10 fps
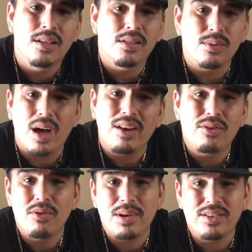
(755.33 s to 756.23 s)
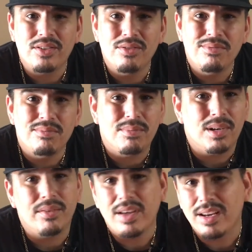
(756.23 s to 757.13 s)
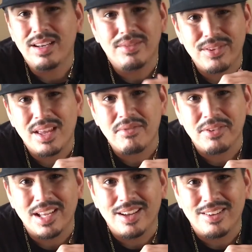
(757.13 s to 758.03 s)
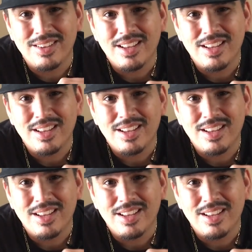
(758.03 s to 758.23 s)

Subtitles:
So I don't know about you, but I've had enough of that for now.